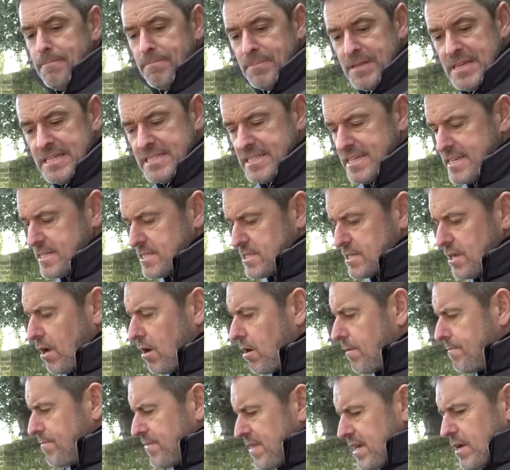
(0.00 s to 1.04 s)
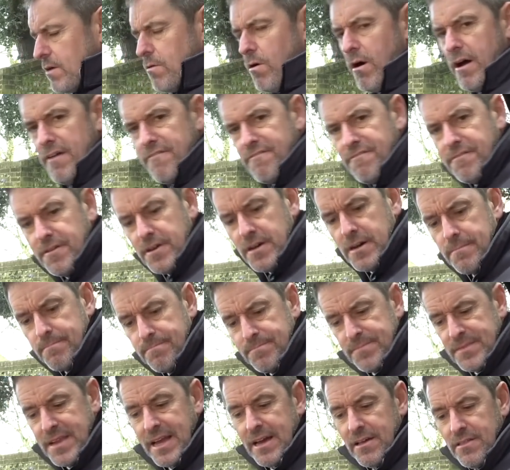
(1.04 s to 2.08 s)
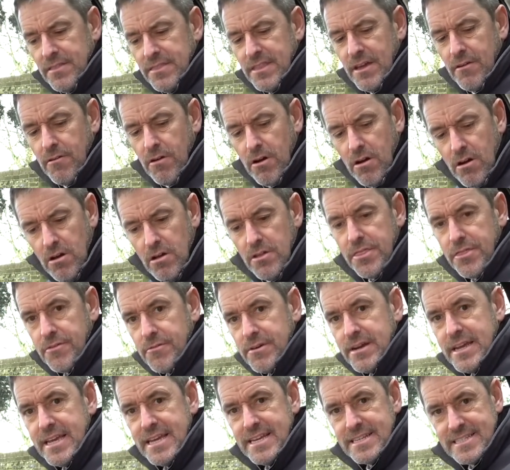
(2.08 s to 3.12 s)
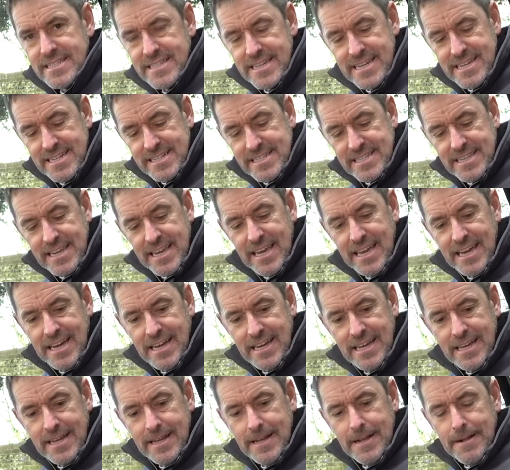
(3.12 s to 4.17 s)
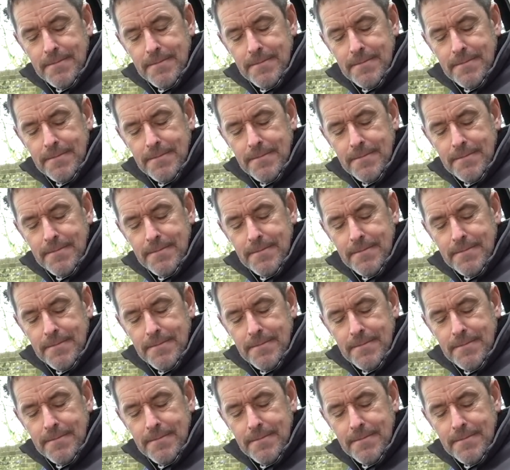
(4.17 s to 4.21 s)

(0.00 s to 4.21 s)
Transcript: These seats are, they're quite firm. Now, there are three seats here.